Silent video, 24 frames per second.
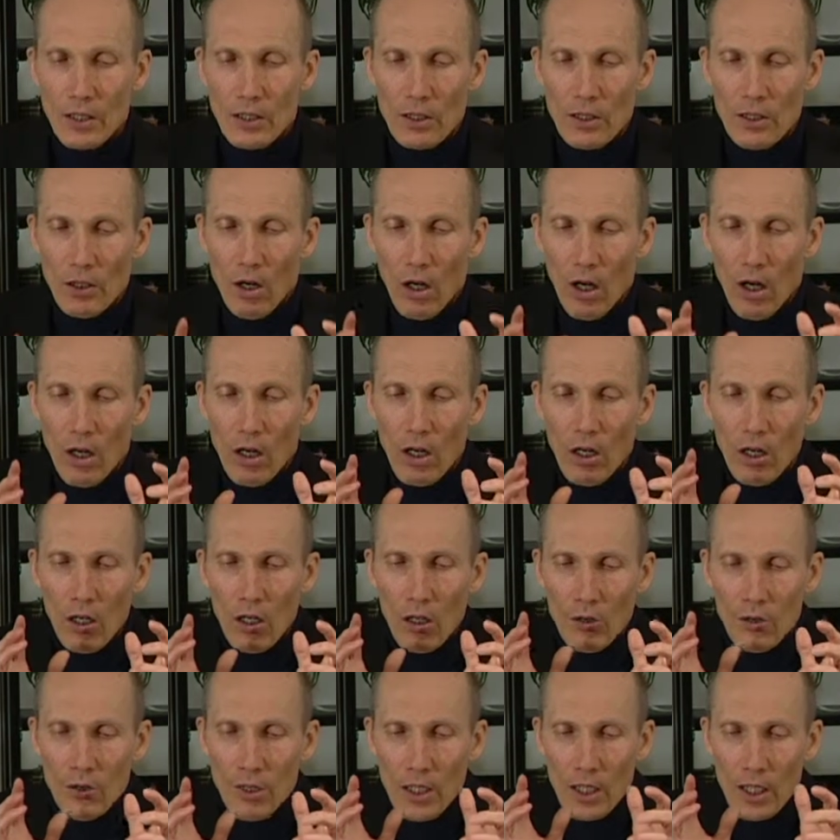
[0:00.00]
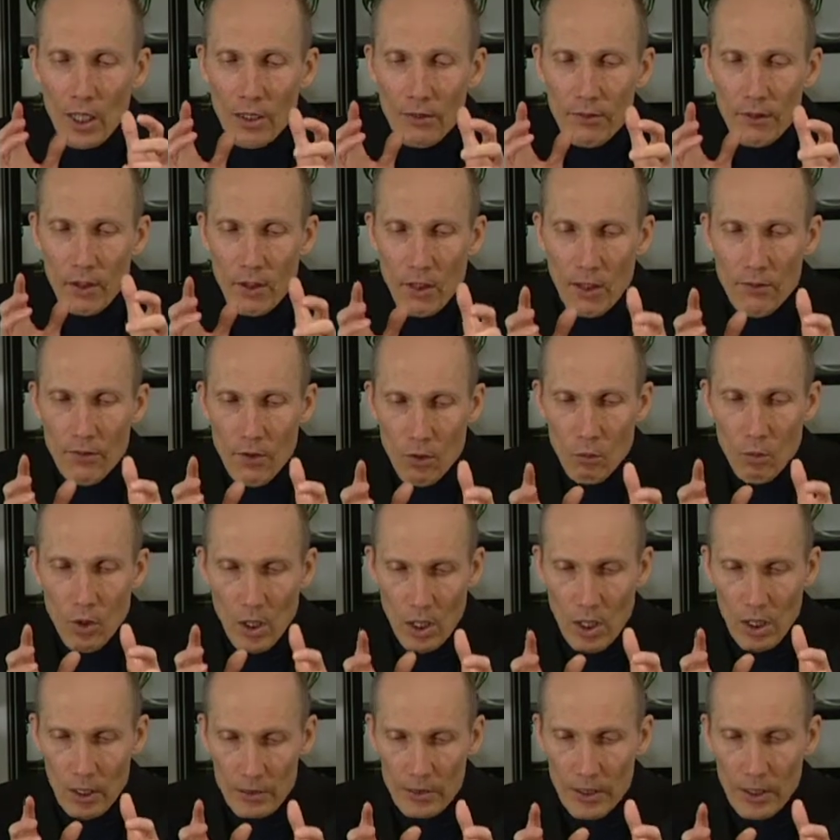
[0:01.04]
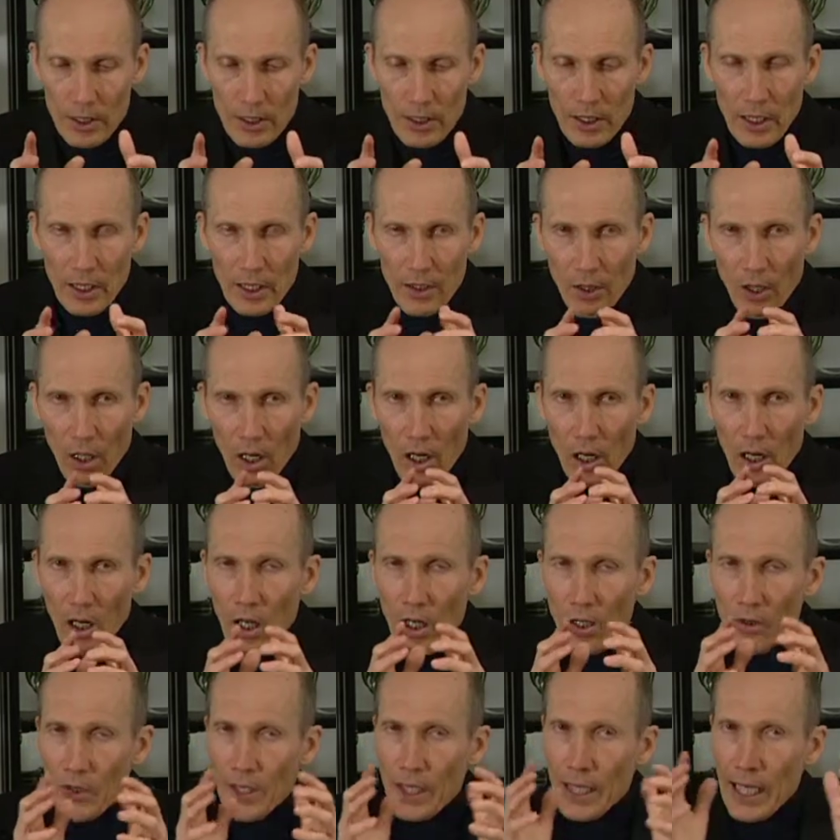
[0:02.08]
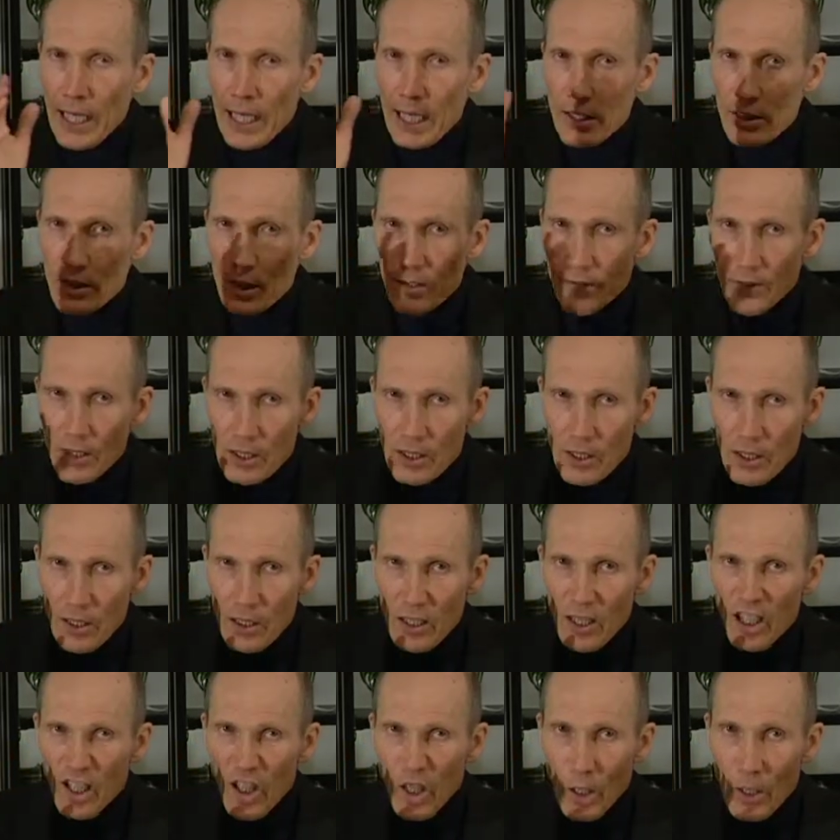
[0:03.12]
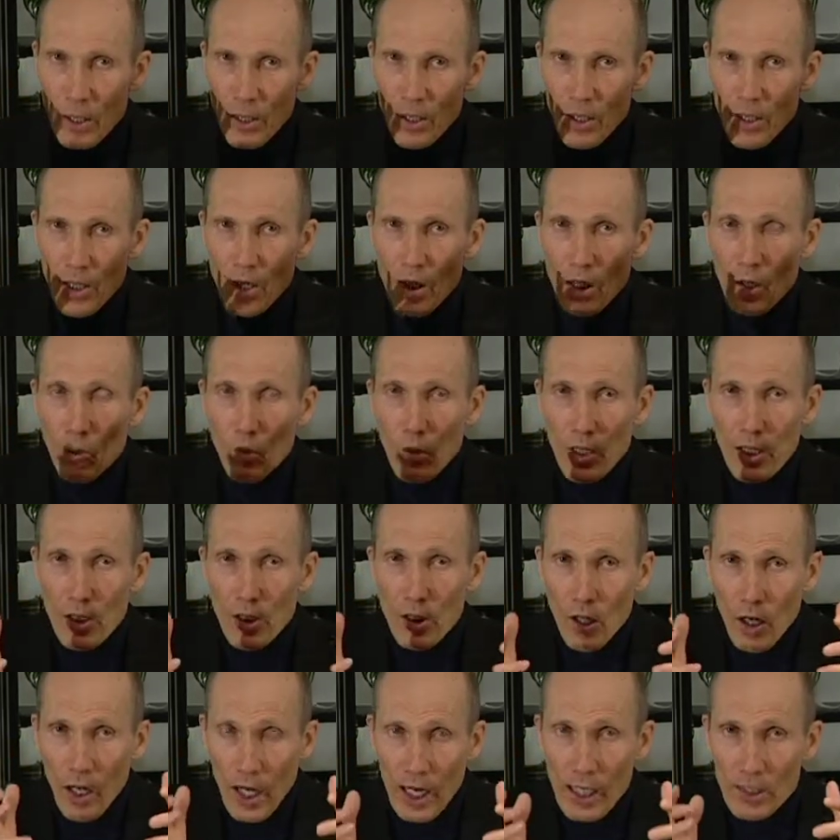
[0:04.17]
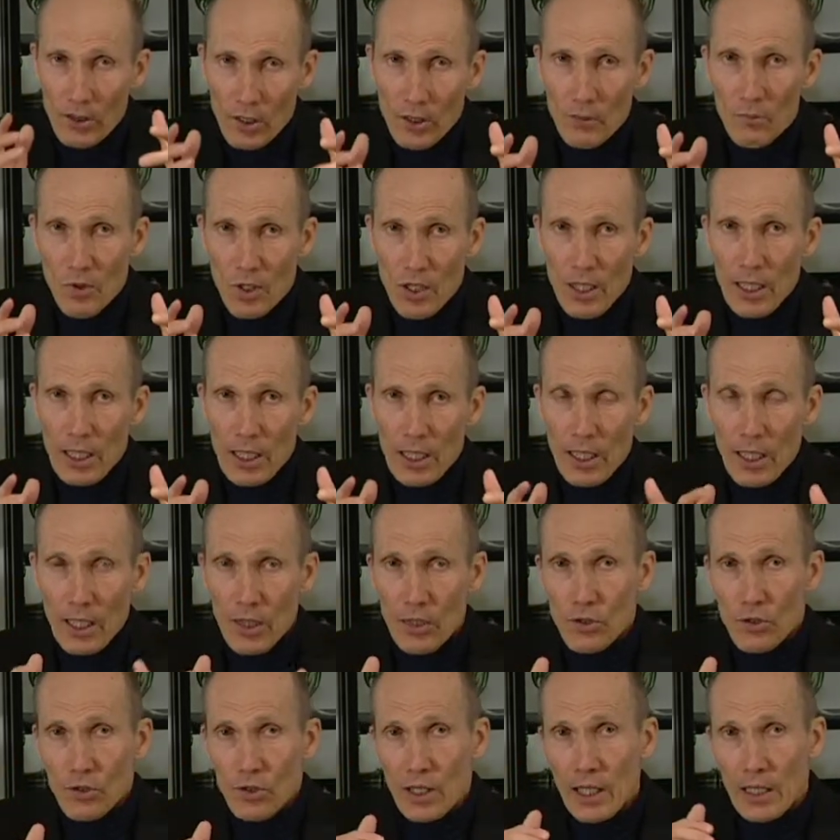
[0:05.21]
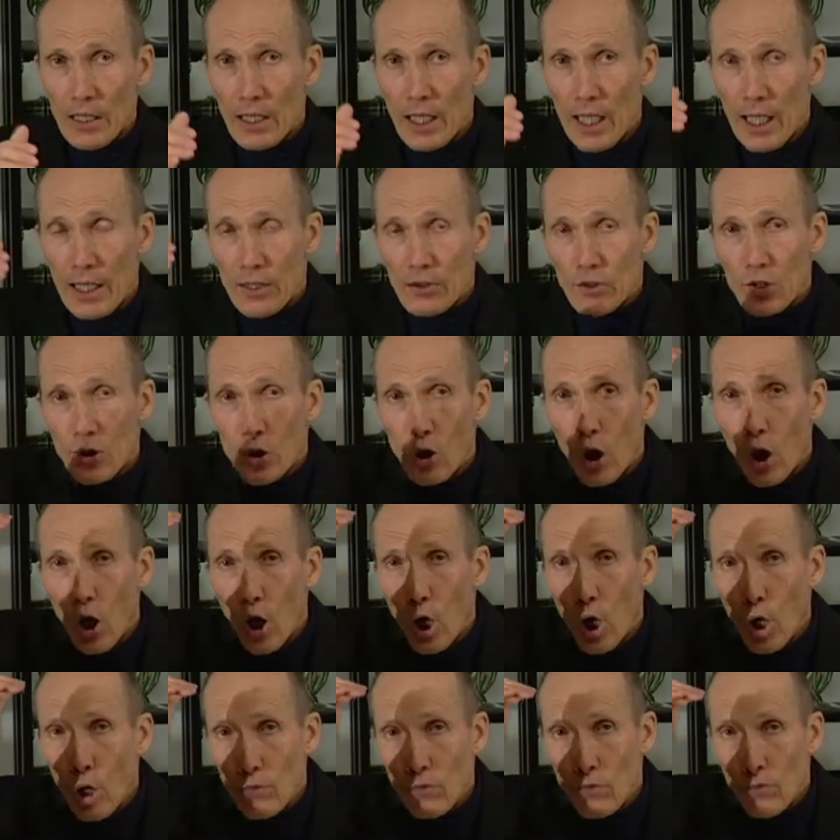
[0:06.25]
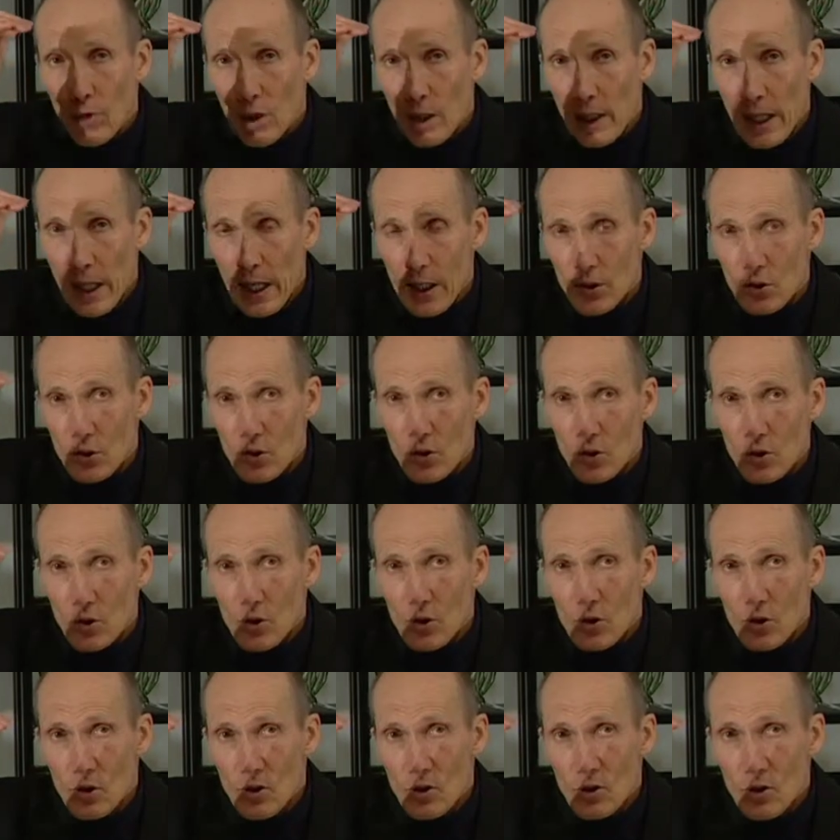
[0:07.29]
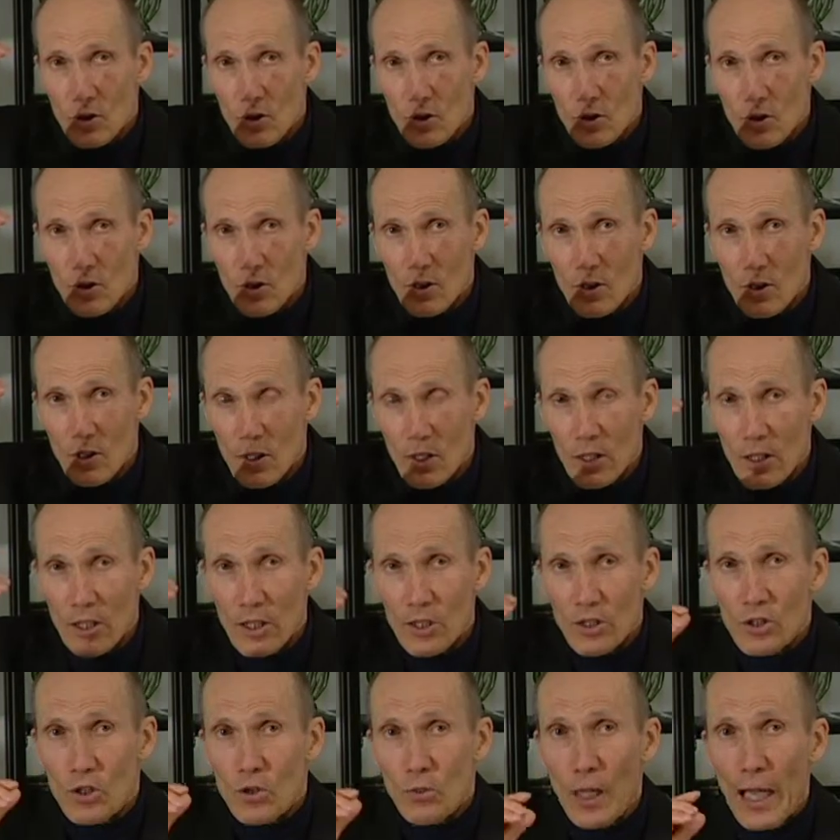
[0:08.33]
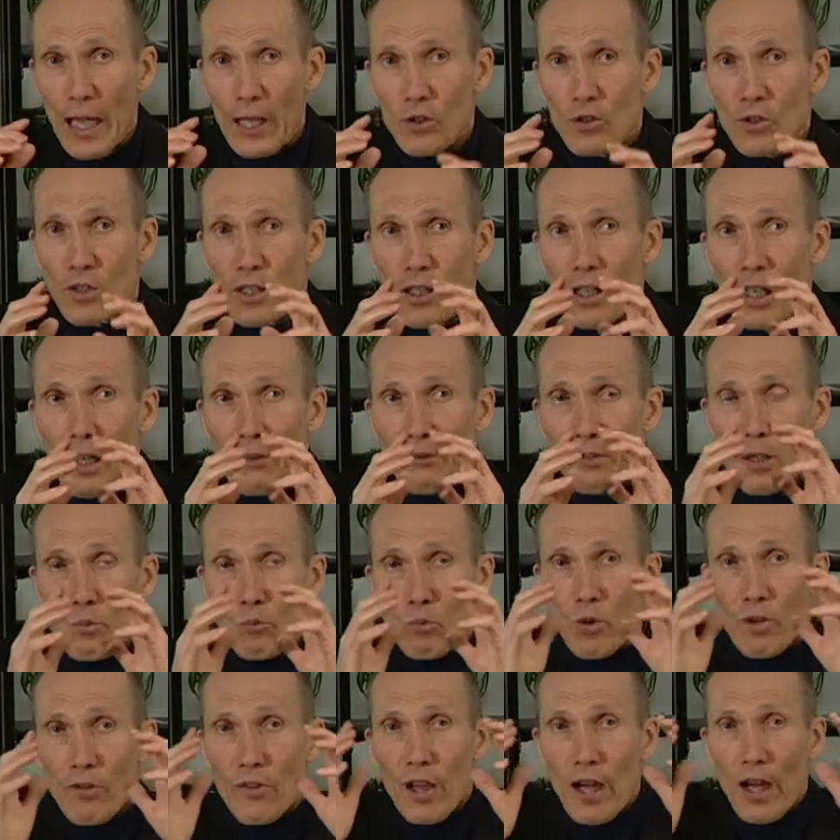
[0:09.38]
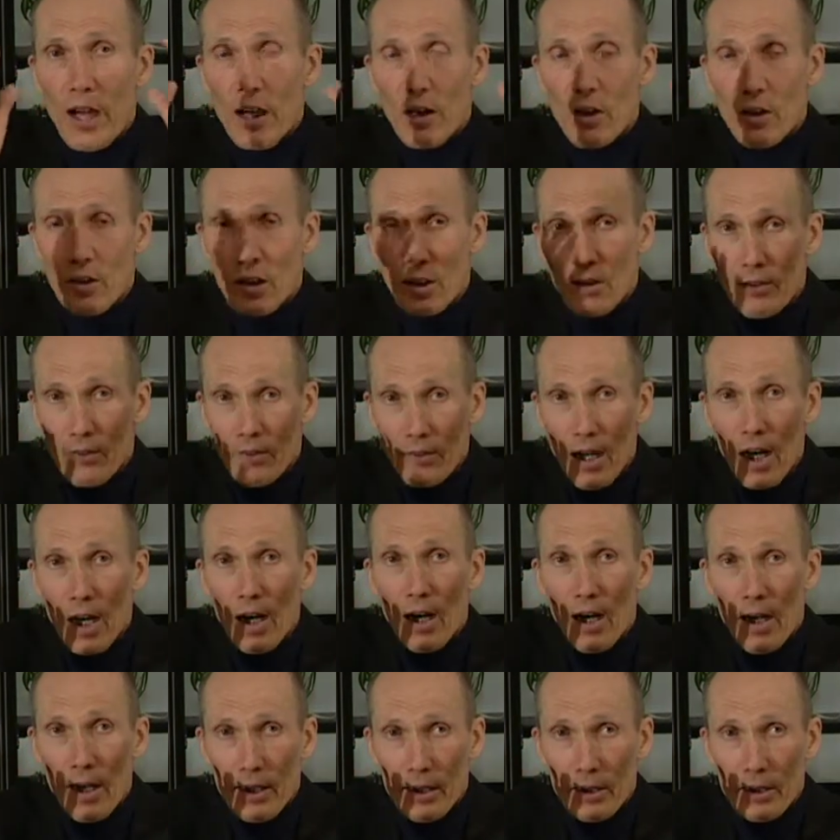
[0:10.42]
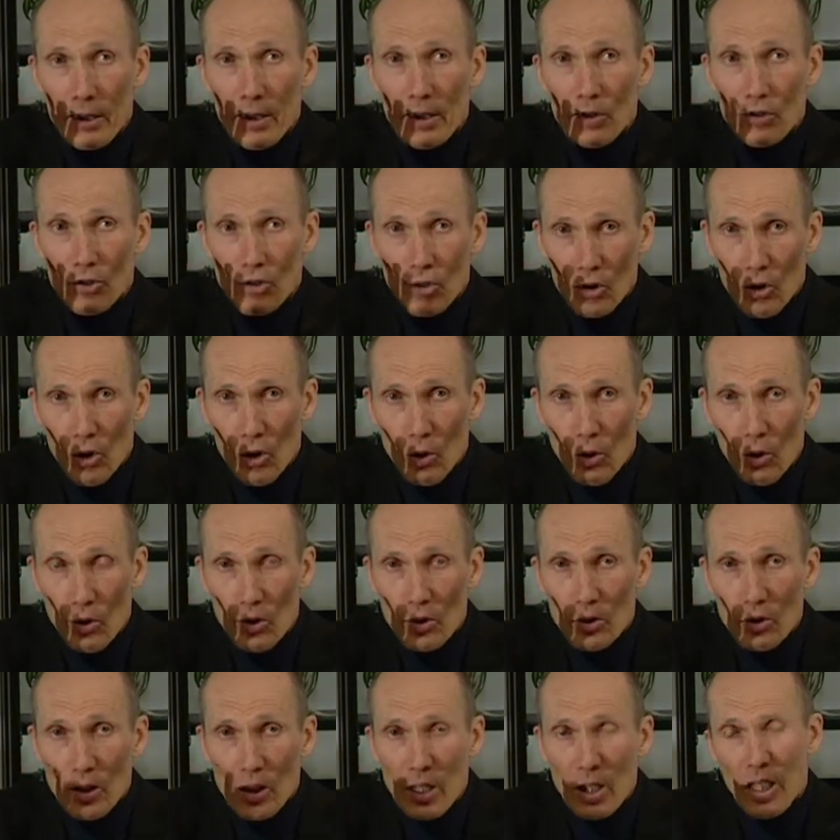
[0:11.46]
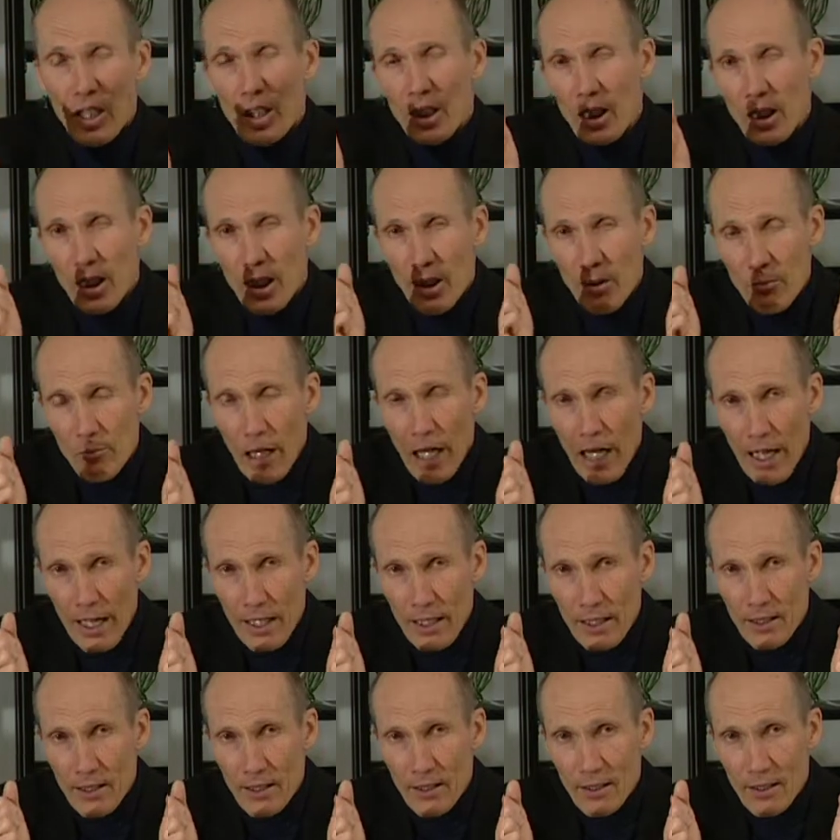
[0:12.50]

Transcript: In all the evil of the world, in all the negativity, what an awesome thing is that God's call for us is to actually love Him with all of our heart and soul and mind.